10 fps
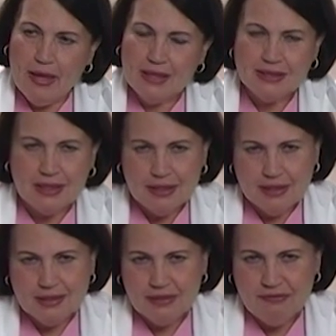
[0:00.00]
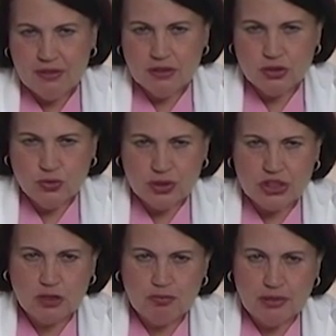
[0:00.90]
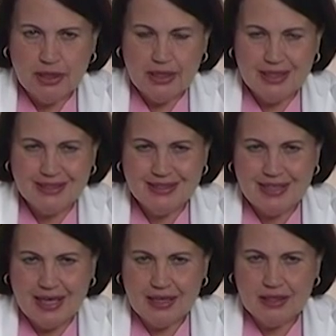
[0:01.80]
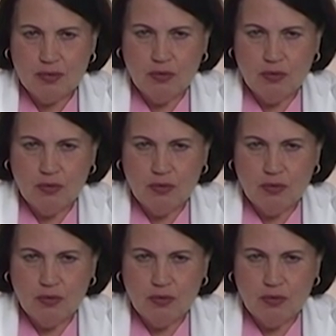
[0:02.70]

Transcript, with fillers: And it's a little difficult to explain exactly